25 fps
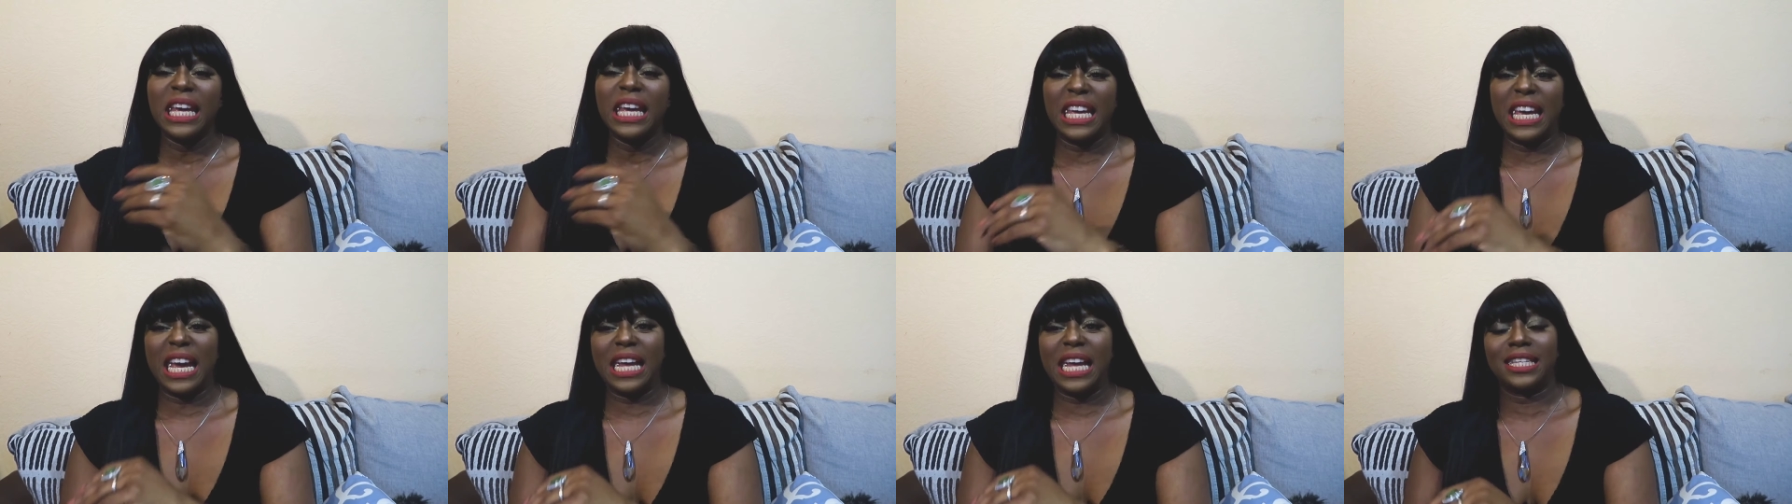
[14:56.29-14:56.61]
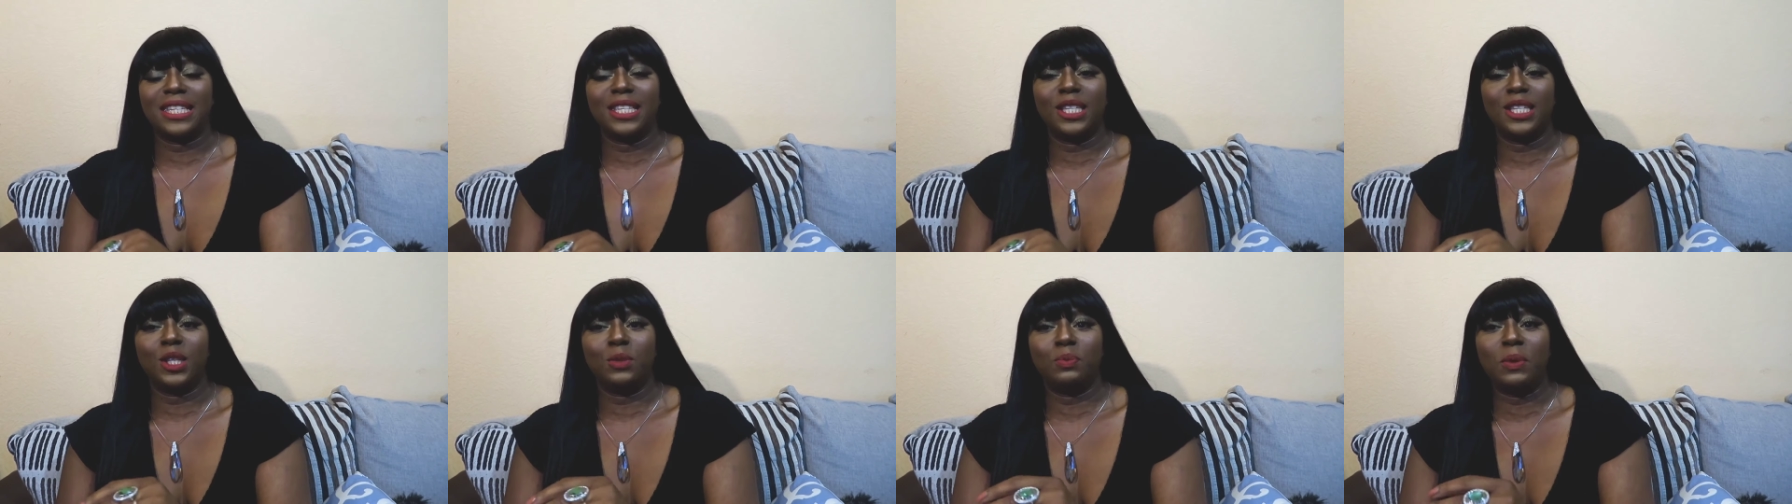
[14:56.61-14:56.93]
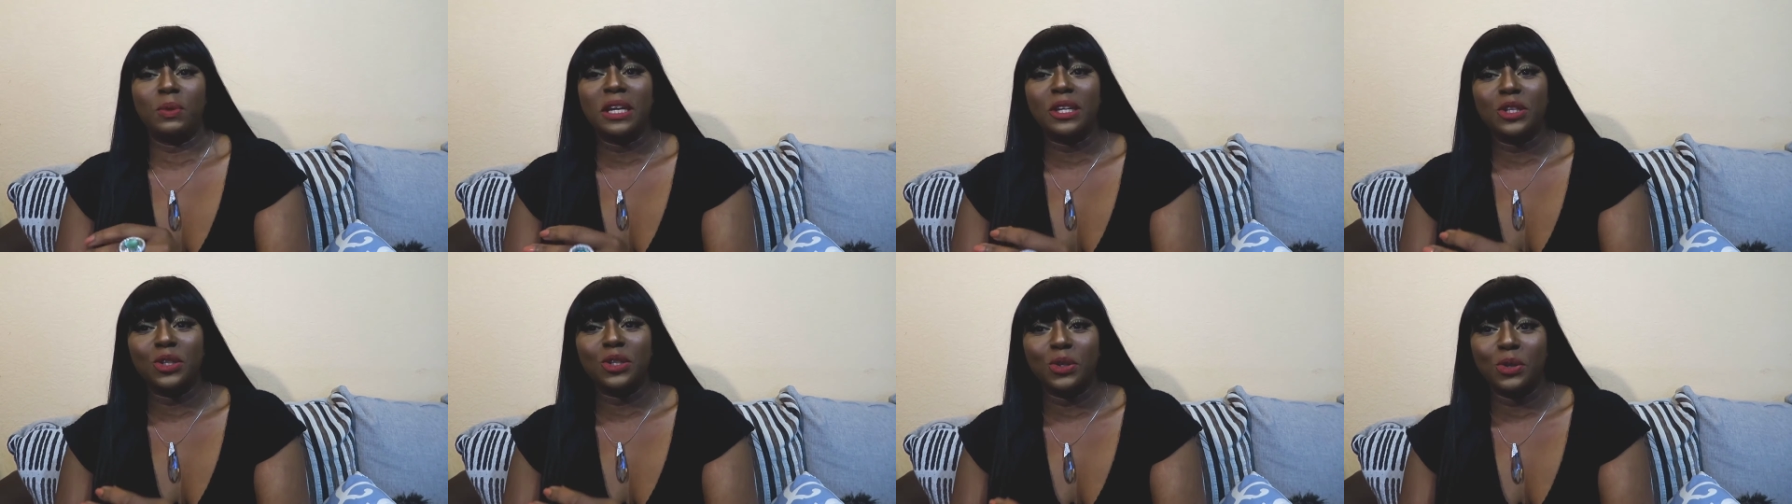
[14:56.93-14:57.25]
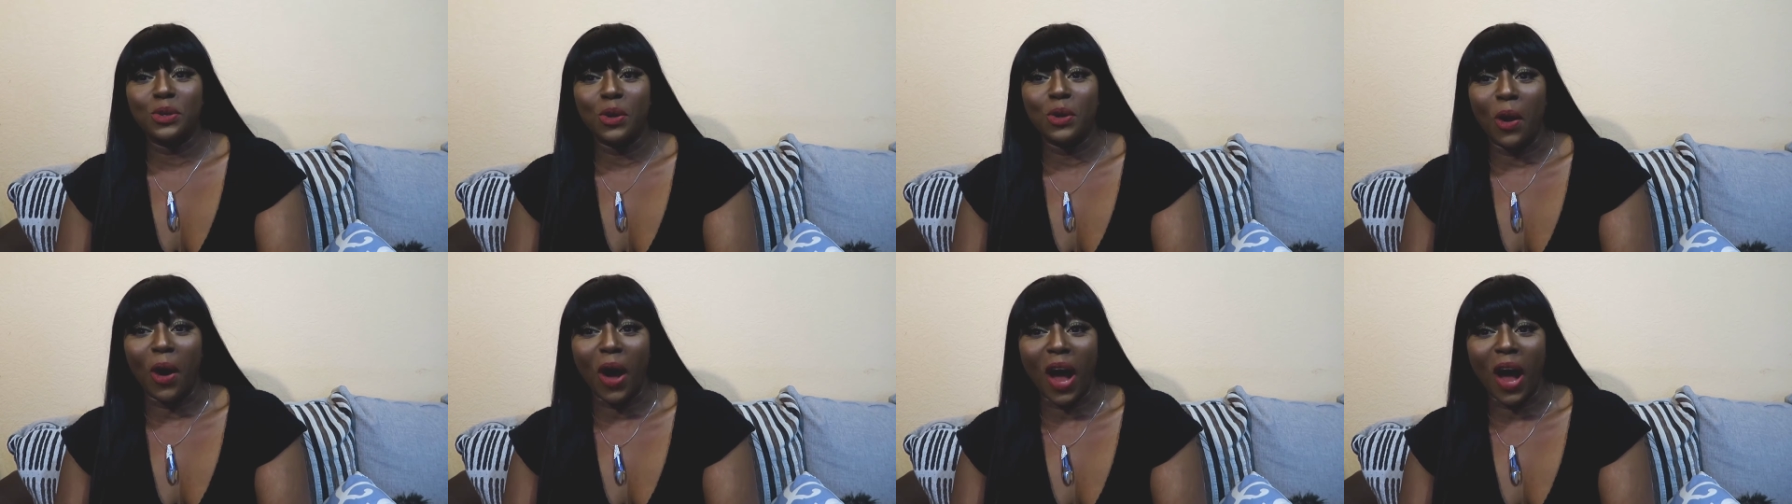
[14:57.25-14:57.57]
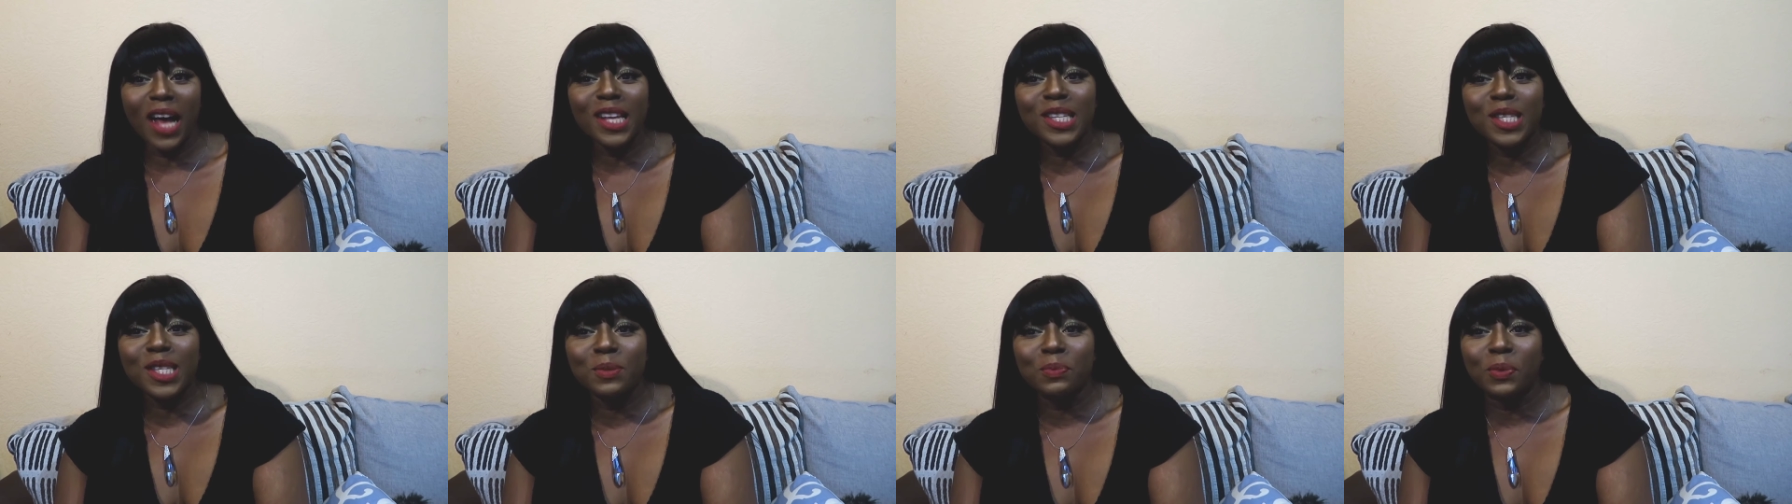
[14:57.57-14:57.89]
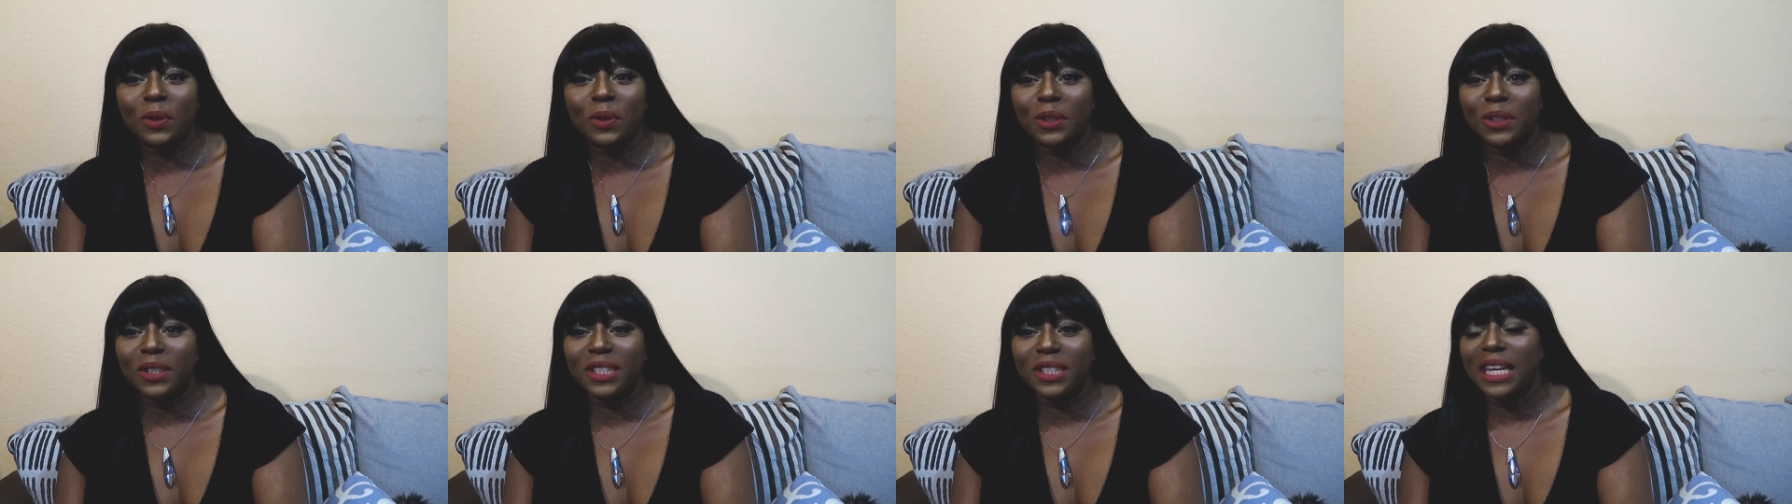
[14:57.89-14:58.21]
he has to speak to your
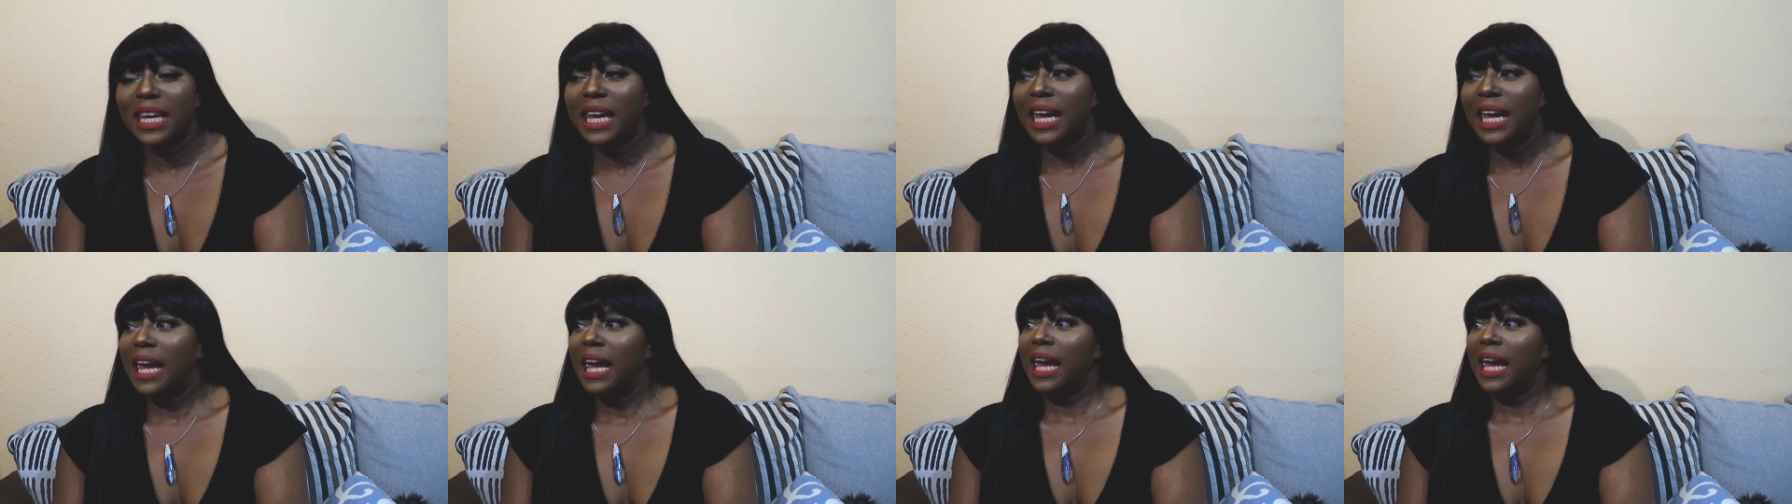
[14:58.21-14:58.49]
husband.